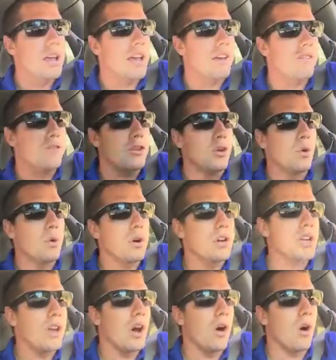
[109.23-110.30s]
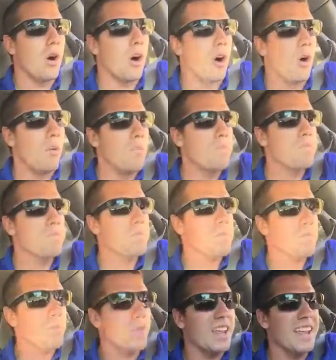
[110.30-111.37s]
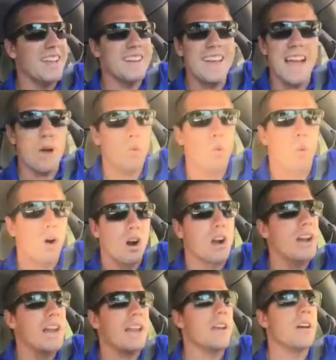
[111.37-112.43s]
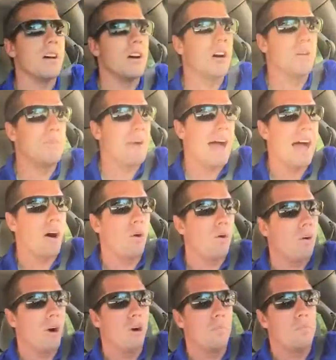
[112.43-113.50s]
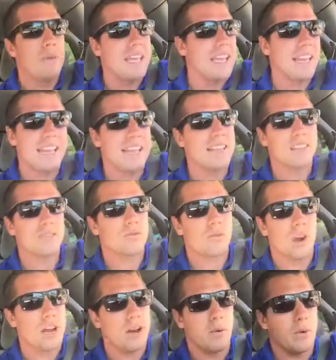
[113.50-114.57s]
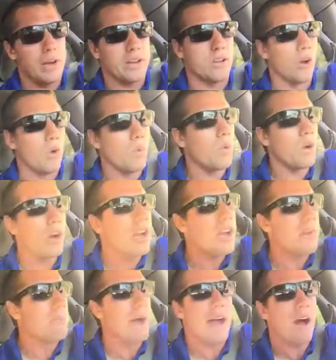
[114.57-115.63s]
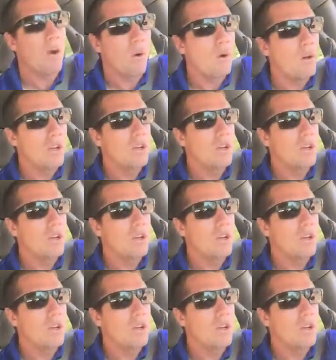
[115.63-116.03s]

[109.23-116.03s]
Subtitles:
If you were to go home and not worry about obedience right away, don't worry about